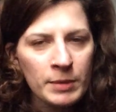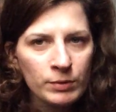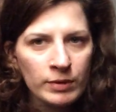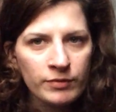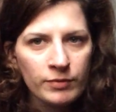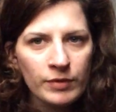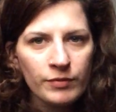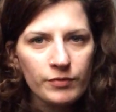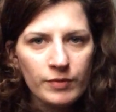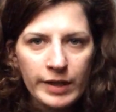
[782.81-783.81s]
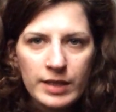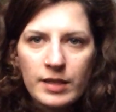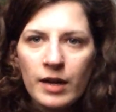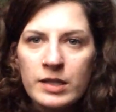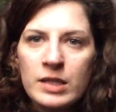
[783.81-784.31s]
bit with like
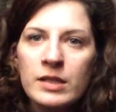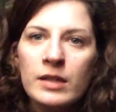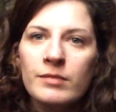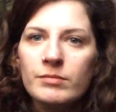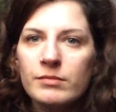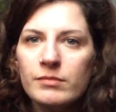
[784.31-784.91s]
scarcity